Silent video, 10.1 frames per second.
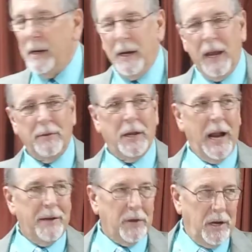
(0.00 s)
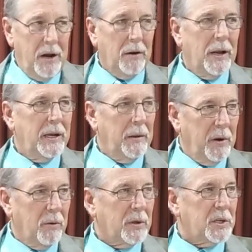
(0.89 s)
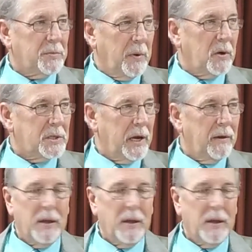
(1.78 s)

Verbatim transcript: He that hath an ear, let him hear what the Spirit said.